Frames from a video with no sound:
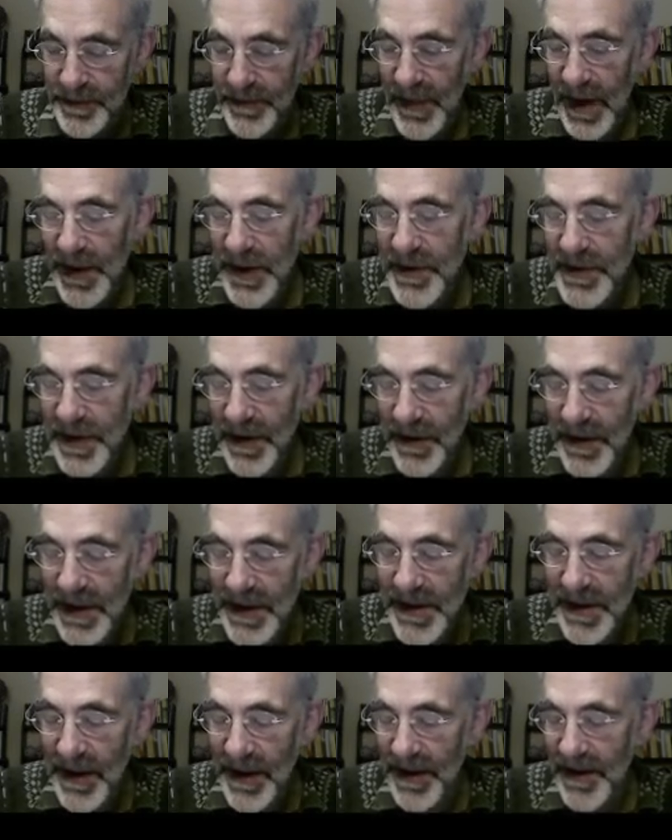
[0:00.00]
by using
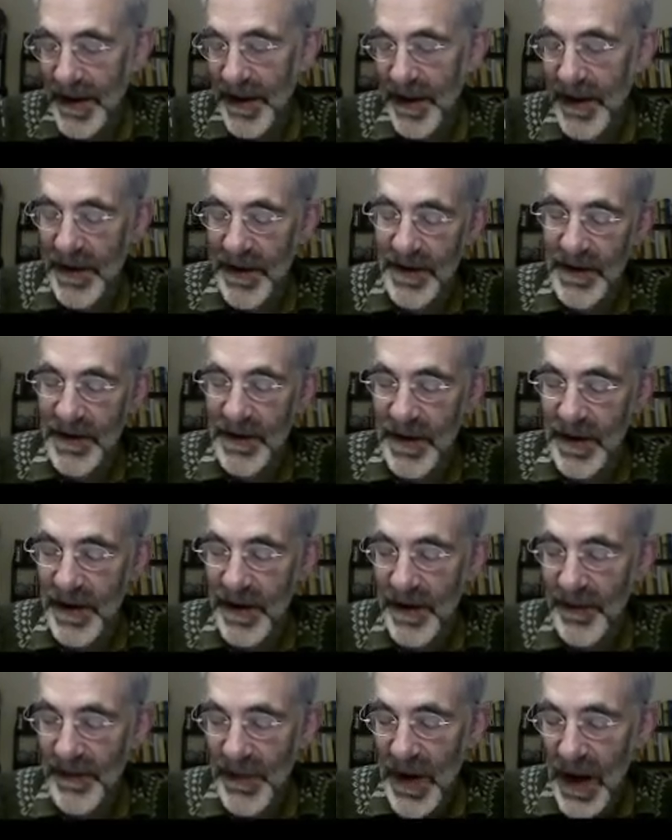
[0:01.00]
this idea,
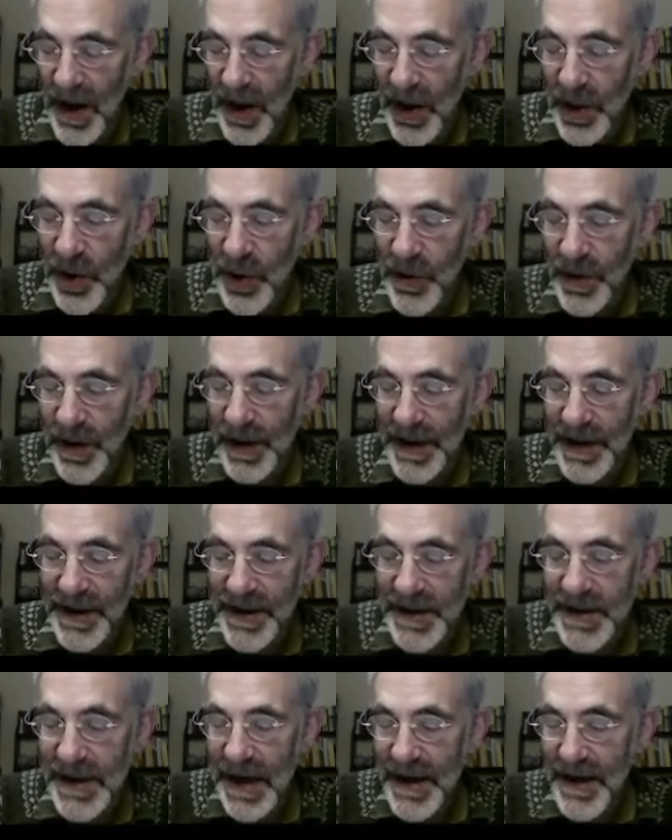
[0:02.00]
you can
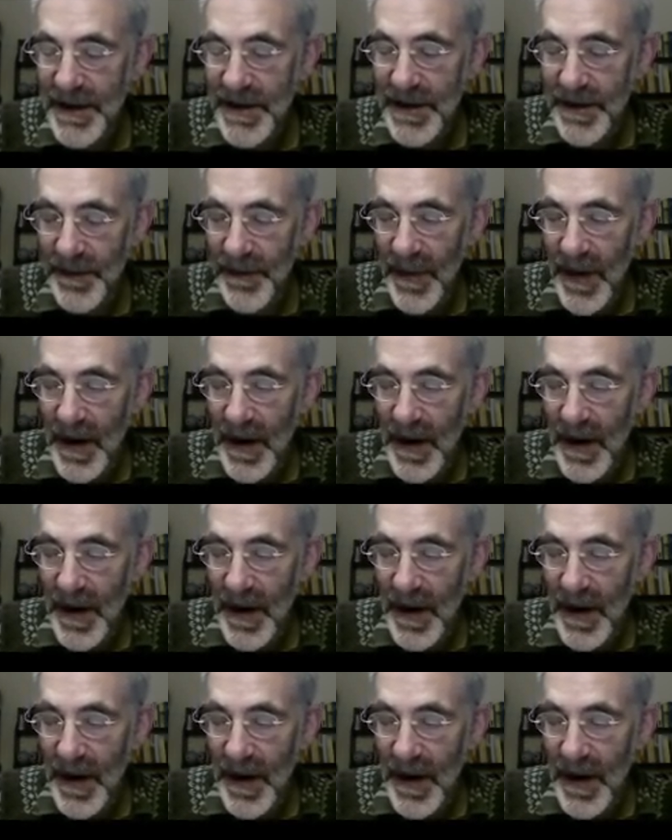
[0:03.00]
extend